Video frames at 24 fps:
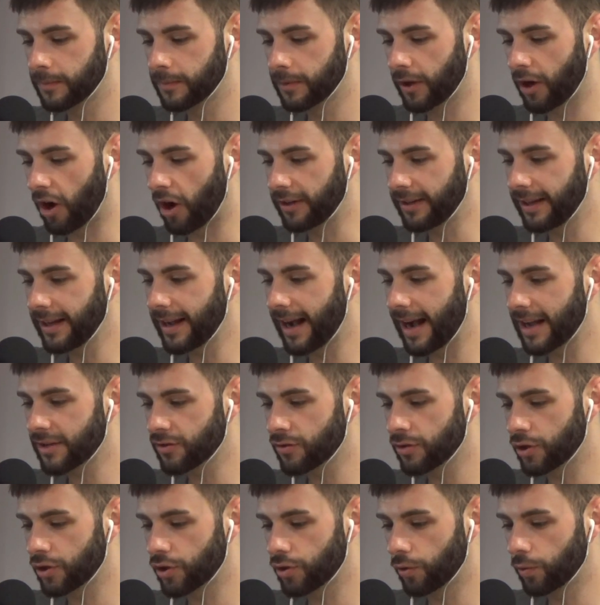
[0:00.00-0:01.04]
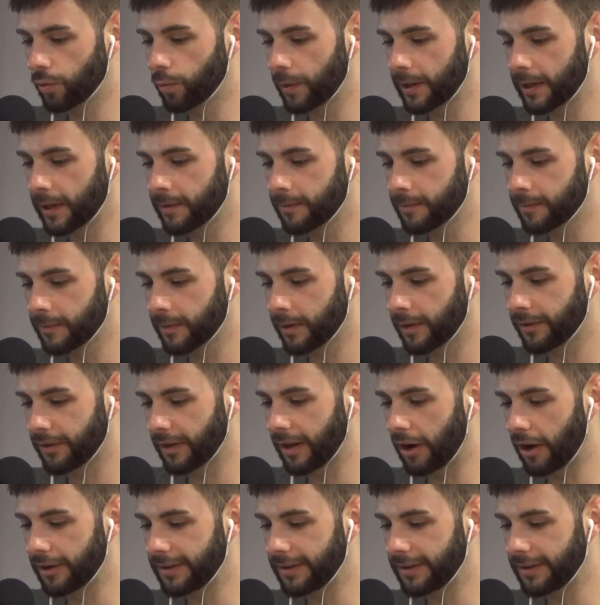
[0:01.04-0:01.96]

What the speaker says: Like, I think Askren should win it, because